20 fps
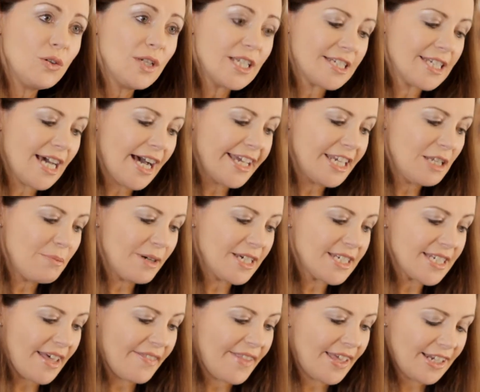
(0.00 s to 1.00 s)
a tiny bit
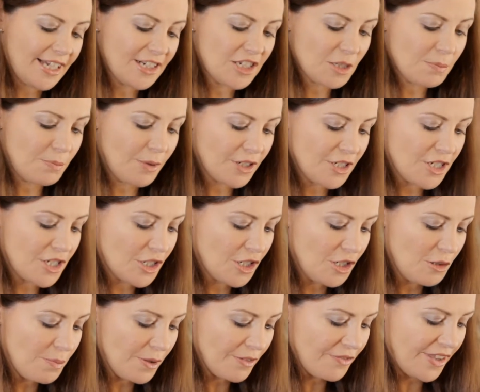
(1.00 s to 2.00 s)
and then I'll just put a scoop
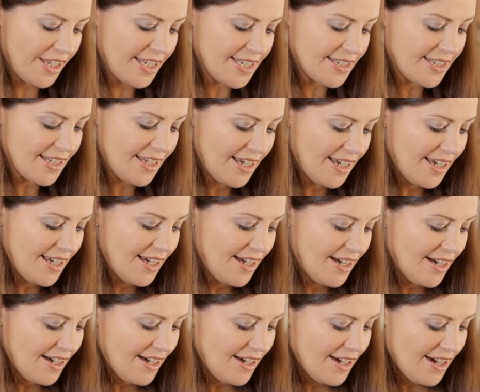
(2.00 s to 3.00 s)
of this
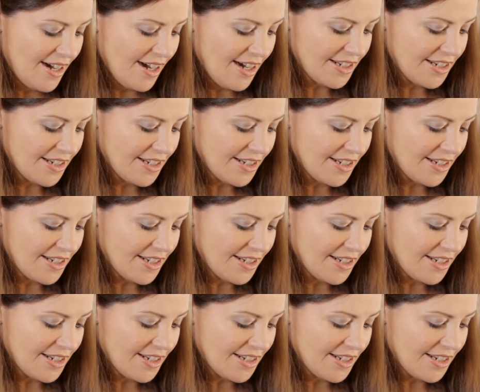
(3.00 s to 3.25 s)
on